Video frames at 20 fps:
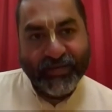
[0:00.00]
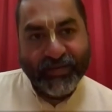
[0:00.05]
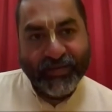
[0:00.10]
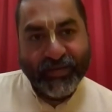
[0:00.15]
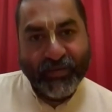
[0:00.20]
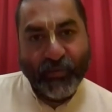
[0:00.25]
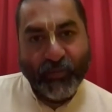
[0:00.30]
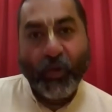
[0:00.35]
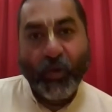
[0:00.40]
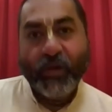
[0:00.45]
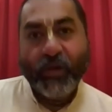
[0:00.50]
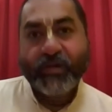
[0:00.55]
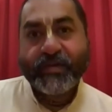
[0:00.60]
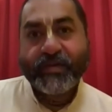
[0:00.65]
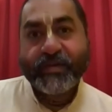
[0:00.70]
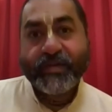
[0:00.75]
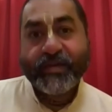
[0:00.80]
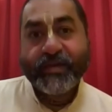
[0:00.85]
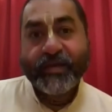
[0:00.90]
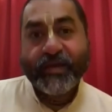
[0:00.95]
what
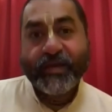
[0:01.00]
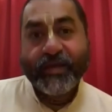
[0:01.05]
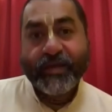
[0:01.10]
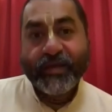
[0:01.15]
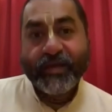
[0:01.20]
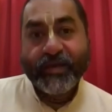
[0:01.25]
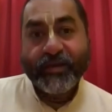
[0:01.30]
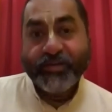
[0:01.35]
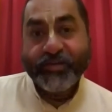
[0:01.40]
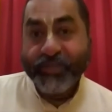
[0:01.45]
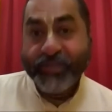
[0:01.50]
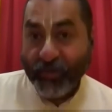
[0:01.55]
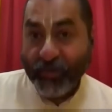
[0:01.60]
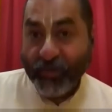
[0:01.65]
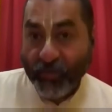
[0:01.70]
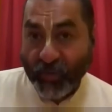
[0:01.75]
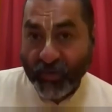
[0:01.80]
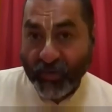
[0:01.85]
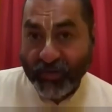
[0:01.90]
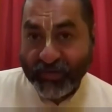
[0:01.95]
Krishna
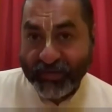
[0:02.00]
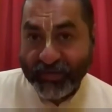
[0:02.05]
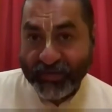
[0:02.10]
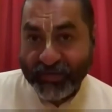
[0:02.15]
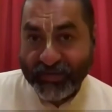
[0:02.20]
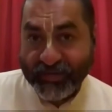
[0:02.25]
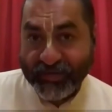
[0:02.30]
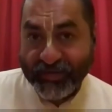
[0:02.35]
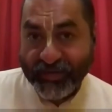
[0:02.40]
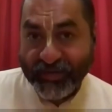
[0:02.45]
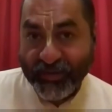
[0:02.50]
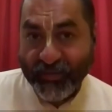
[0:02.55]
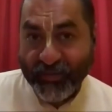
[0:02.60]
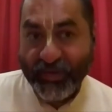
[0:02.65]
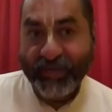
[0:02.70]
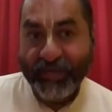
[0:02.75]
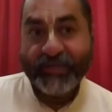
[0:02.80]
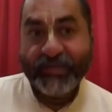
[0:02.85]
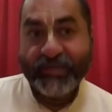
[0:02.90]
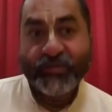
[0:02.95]
wants
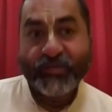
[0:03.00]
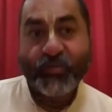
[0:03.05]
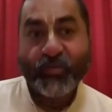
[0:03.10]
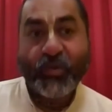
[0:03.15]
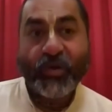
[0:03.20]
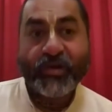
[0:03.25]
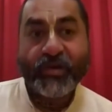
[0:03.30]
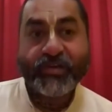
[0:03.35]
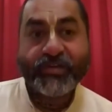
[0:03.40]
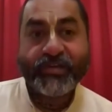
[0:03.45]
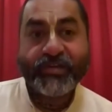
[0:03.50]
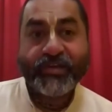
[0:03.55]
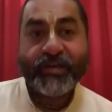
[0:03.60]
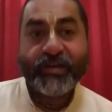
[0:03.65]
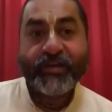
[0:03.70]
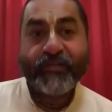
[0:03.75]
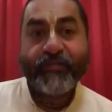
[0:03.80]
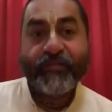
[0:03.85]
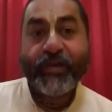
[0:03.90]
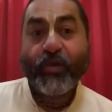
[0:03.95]
versus what
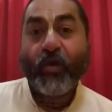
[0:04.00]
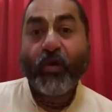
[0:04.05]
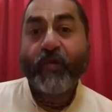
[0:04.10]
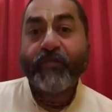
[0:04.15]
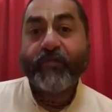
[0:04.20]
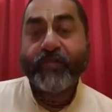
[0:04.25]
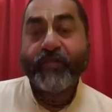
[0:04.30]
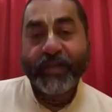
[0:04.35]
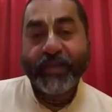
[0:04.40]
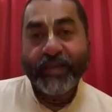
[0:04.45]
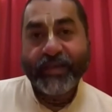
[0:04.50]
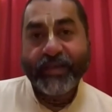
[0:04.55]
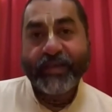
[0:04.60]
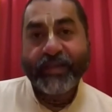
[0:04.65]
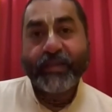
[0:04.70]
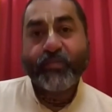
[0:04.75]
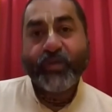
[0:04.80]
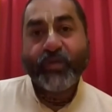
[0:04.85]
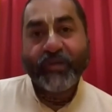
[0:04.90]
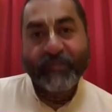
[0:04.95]
we are offering in
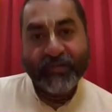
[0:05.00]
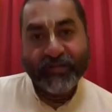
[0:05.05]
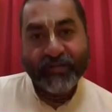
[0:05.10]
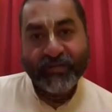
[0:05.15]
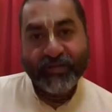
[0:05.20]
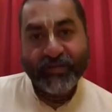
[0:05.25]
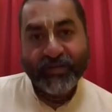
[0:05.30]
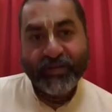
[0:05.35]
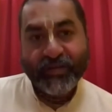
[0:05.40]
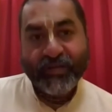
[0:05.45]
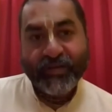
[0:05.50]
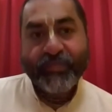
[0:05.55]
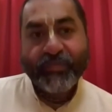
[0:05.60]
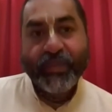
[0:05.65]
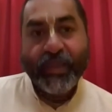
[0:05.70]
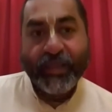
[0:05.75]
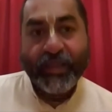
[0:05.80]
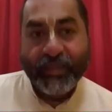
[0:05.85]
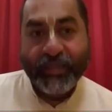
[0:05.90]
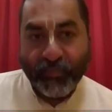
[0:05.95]
the present.
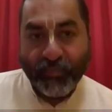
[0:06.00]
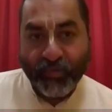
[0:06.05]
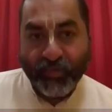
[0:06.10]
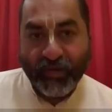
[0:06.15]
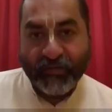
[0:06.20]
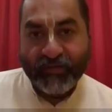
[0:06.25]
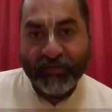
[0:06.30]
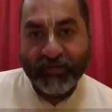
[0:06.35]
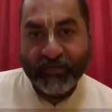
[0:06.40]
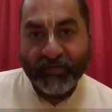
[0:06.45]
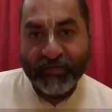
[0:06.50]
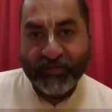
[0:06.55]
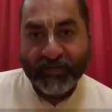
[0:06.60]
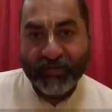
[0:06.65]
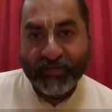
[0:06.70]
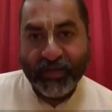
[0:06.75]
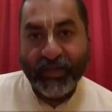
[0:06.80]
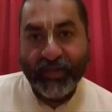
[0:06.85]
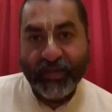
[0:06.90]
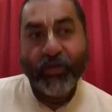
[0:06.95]
In the present,
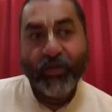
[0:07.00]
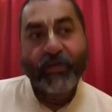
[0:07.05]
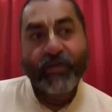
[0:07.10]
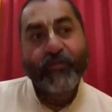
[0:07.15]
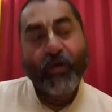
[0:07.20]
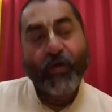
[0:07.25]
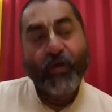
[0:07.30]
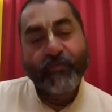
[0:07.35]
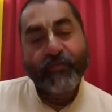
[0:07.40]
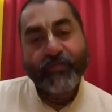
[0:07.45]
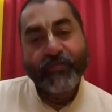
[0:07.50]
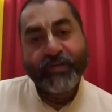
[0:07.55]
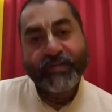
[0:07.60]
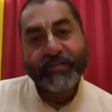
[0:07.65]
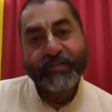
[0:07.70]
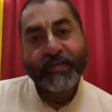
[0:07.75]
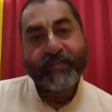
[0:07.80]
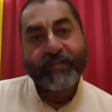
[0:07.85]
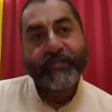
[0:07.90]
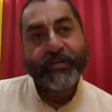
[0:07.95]
a lot of
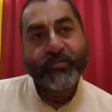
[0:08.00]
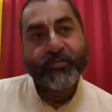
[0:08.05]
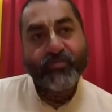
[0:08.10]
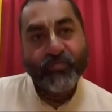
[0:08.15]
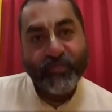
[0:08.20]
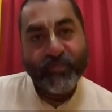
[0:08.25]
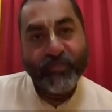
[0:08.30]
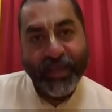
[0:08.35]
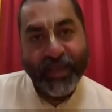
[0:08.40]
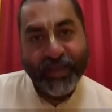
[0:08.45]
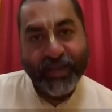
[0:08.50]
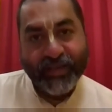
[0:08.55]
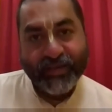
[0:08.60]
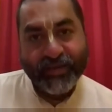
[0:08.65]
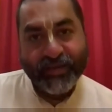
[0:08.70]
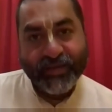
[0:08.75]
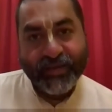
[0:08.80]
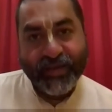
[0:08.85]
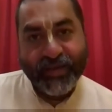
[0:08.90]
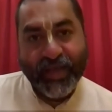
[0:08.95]
offerings that we do make
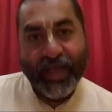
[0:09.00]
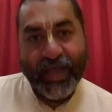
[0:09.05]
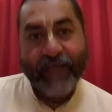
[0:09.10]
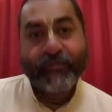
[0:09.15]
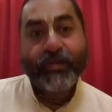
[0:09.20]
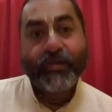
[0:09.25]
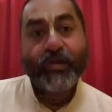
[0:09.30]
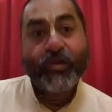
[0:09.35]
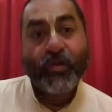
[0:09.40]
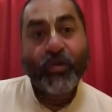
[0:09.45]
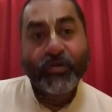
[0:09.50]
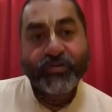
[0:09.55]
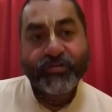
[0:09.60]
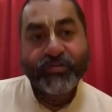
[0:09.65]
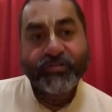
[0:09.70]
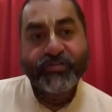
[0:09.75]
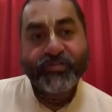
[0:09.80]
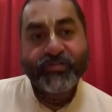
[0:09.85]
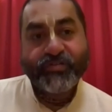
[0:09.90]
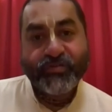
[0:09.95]
have a lot
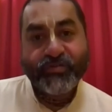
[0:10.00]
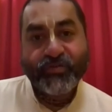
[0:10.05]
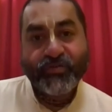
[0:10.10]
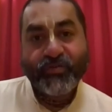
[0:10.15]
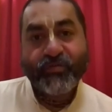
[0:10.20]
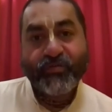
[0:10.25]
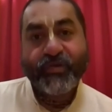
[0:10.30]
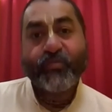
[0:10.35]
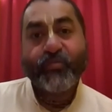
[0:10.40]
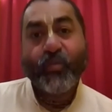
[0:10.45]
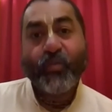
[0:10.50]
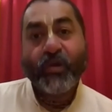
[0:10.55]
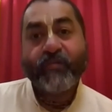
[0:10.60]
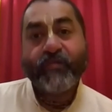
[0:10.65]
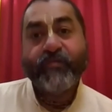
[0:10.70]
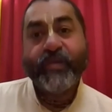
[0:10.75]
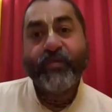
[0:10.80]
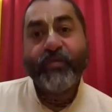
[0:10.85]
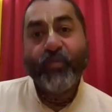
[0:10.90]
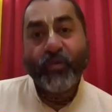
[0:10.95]
to do with what
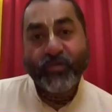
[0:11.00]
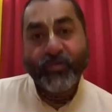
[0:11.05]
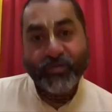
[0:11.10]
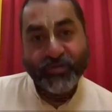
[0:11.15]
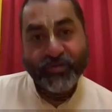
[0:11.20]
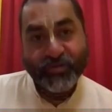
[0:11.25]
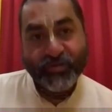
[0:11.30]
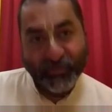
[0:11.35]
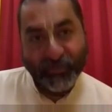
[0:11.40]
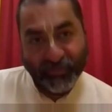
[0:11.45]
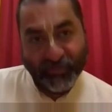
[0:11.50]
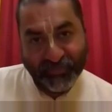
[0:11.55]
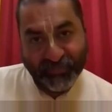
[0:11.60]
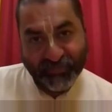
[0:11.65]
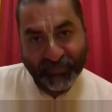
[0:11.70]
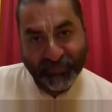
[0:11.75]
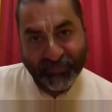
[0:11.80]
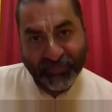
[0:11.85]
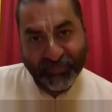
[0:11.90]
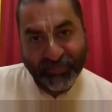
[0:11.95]
we want to do.
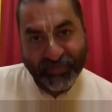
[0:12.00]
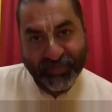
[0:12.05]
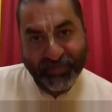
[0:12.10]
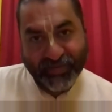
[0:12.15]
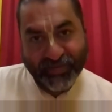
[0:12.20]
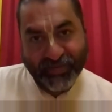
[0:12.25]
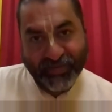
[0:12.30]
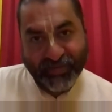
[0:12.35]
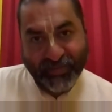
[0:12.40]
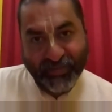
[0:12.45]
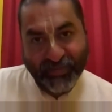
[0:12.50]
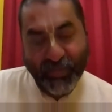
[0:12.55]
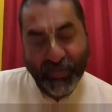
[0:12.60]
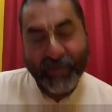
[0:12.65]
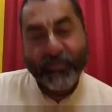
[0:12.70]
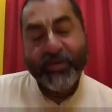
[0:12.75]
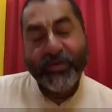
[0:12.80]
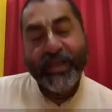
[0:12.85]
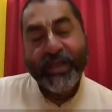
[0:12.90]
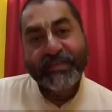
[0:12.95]

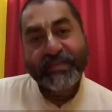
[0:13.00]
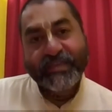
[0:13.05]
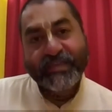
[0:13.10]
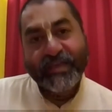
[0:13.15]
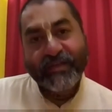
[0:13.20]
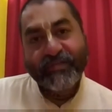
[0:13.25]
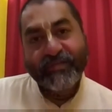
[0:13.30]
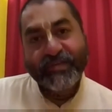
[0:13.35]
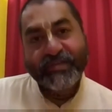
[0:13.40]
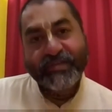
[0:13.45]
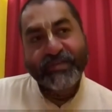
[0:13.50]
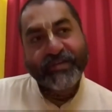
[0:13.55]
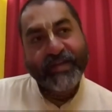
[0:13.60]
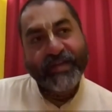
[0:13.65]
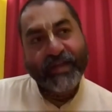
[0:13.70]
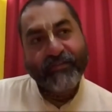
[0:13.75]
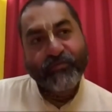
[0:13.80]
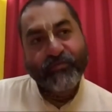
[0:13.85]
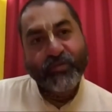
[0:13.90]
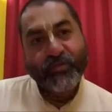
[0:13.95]
But real service and love would